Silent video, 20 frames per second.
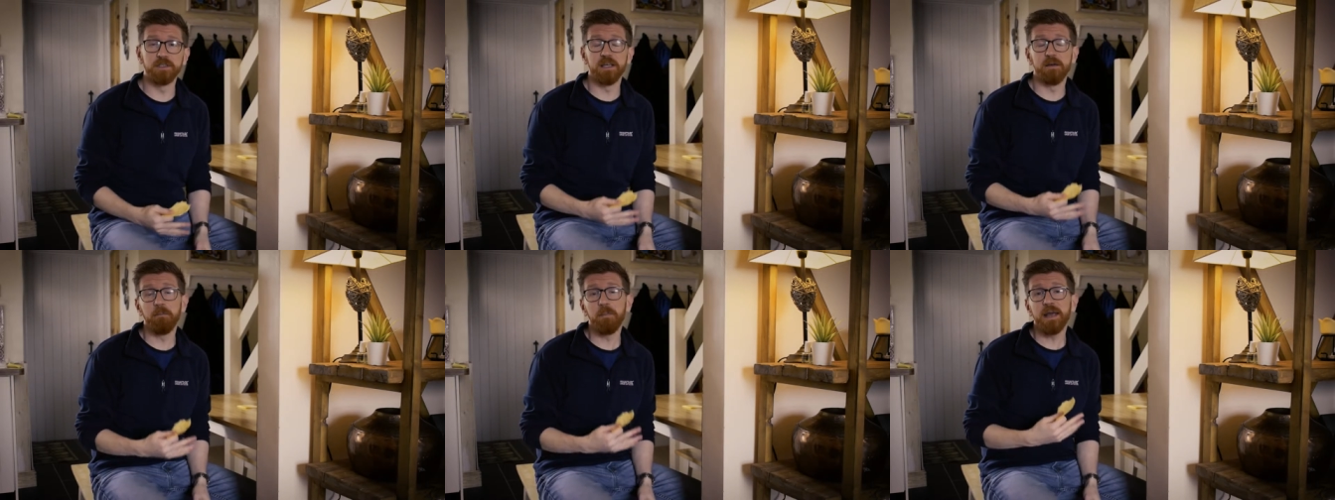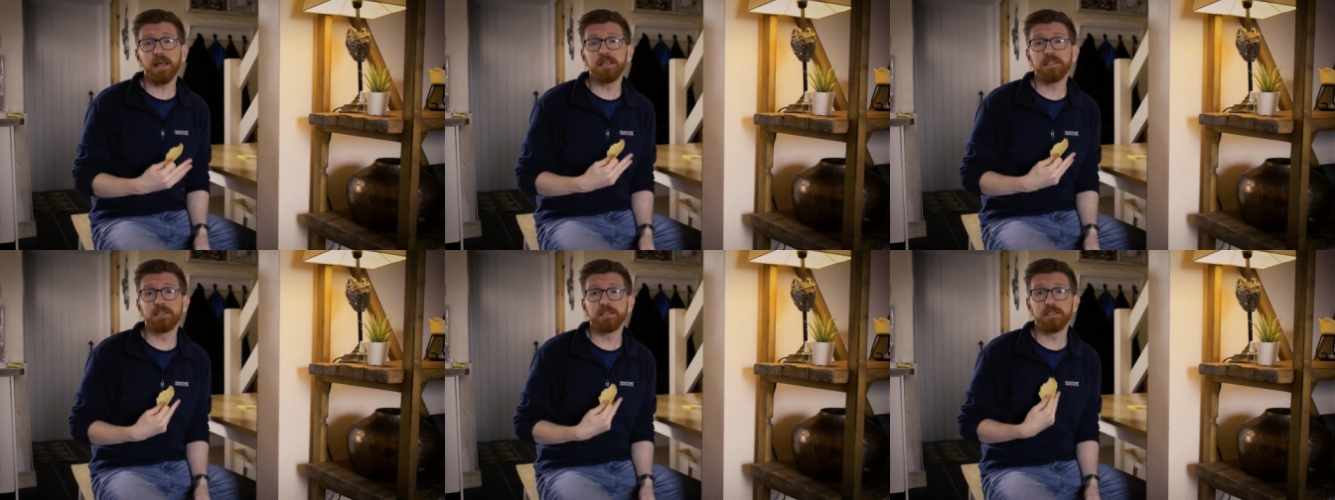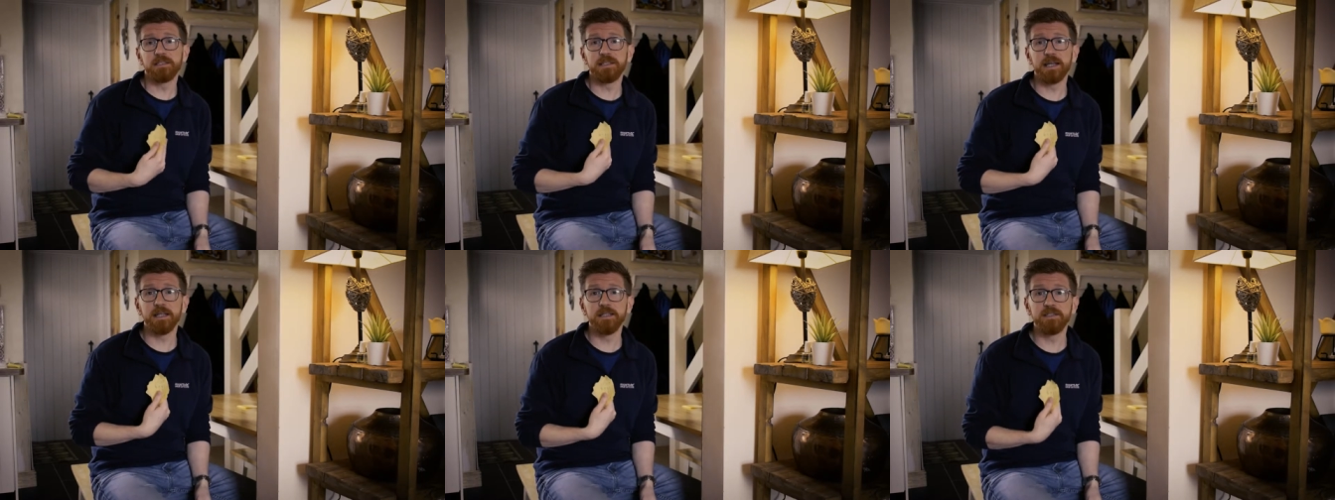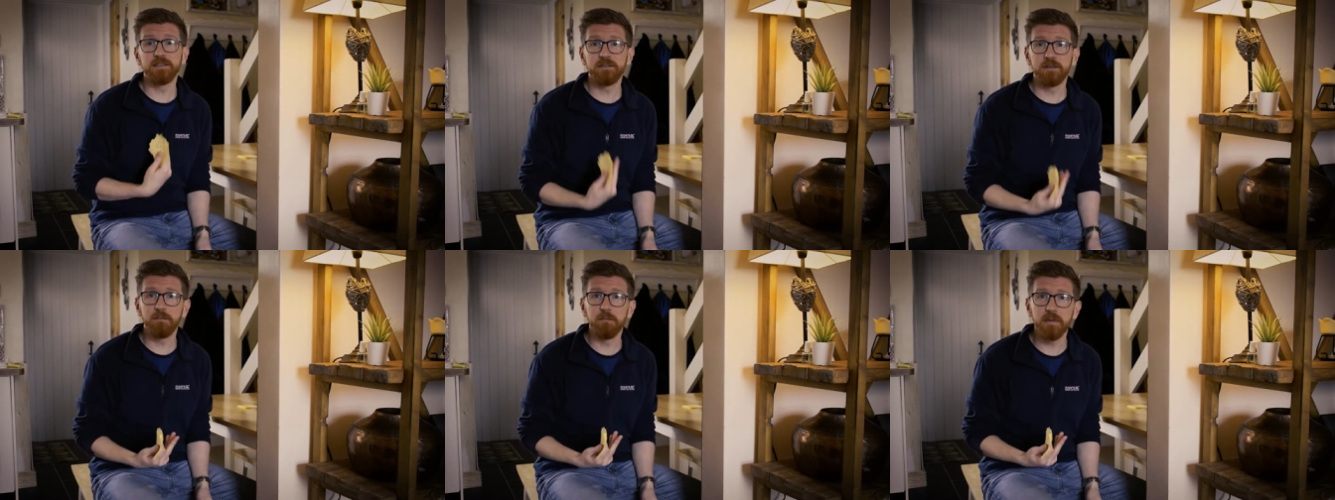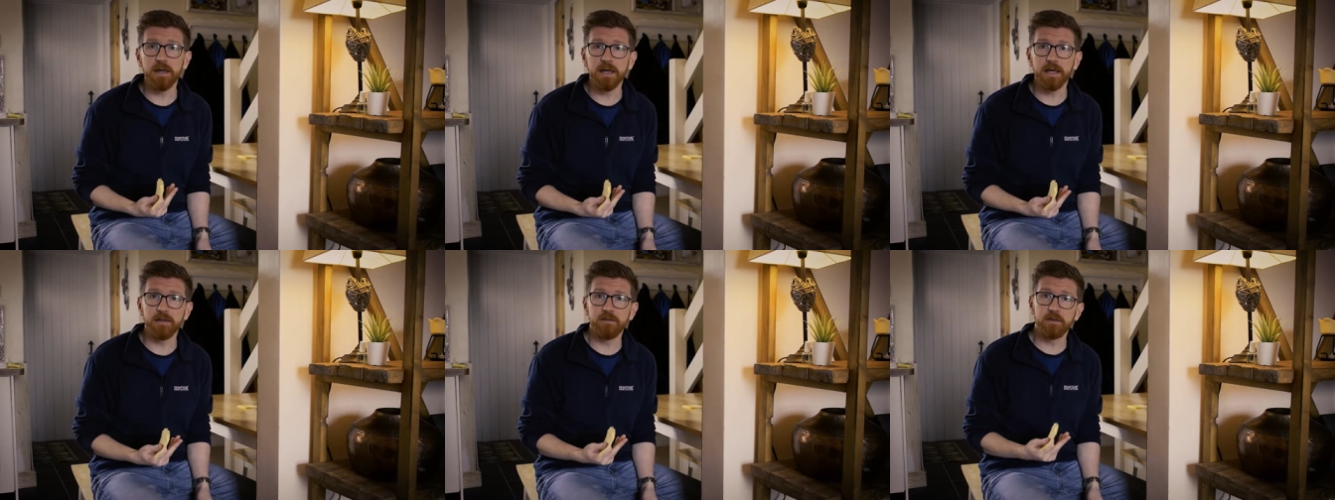It makes sense to
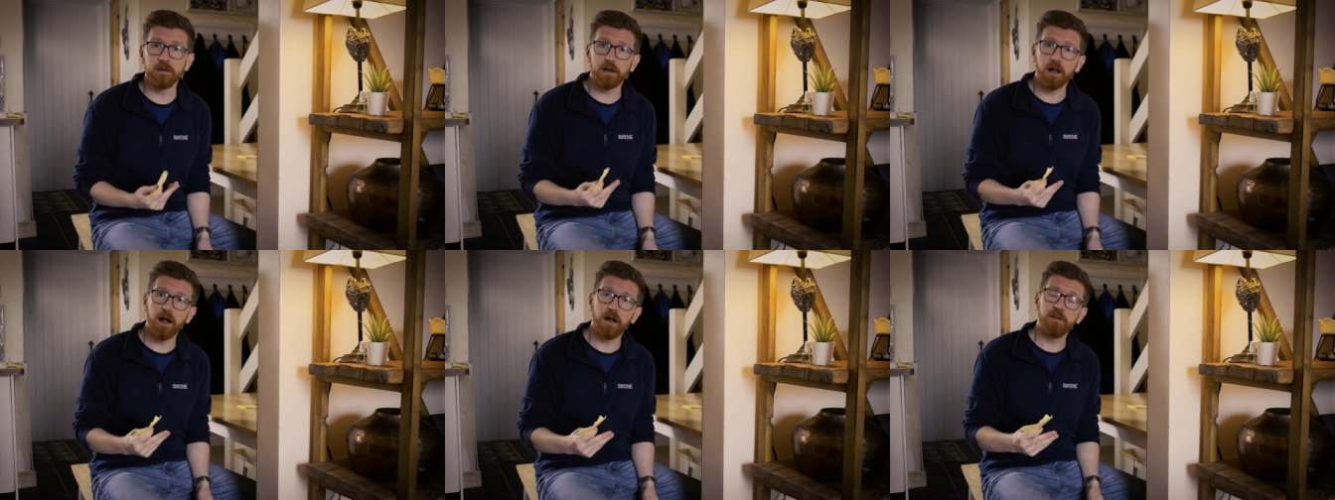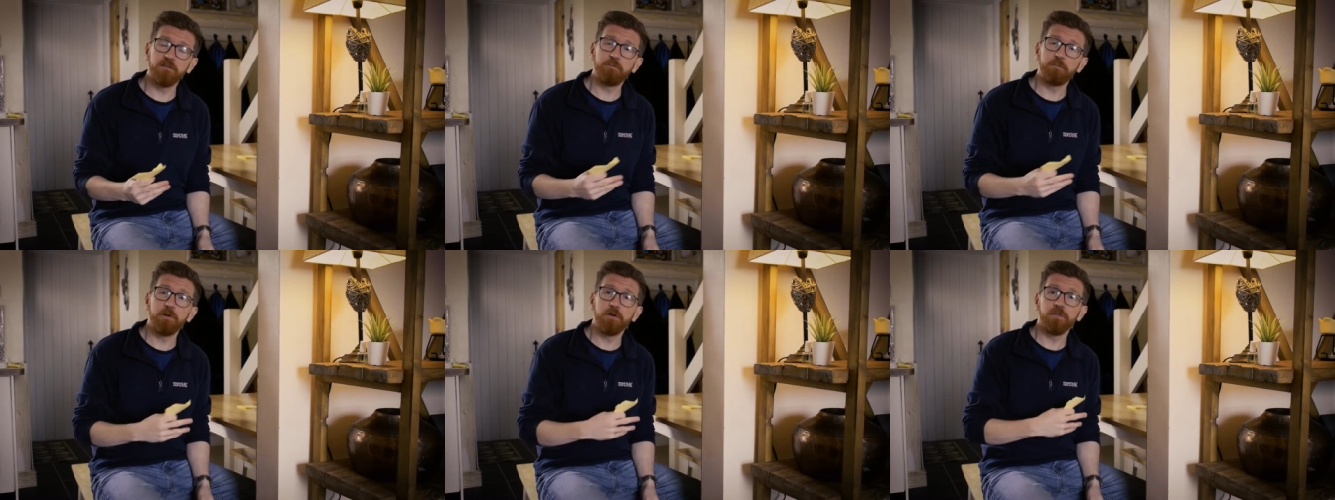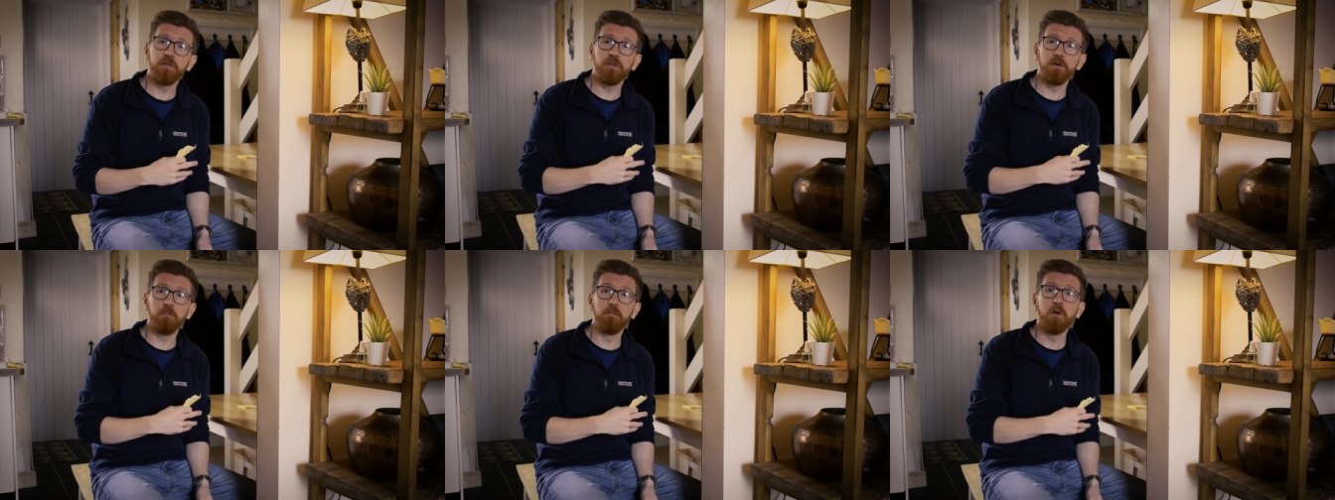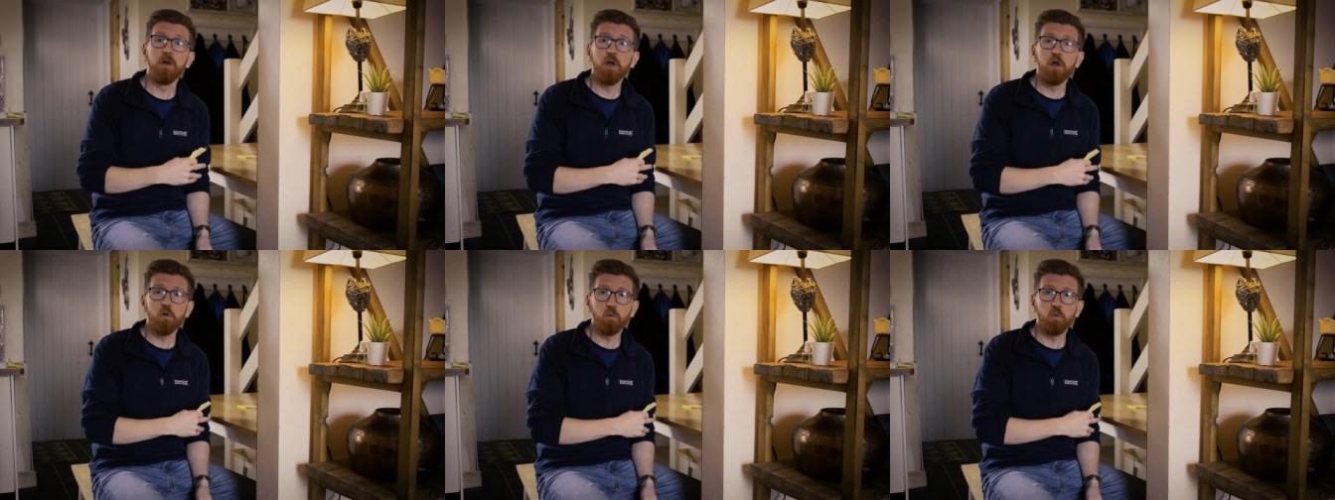me to kind of put them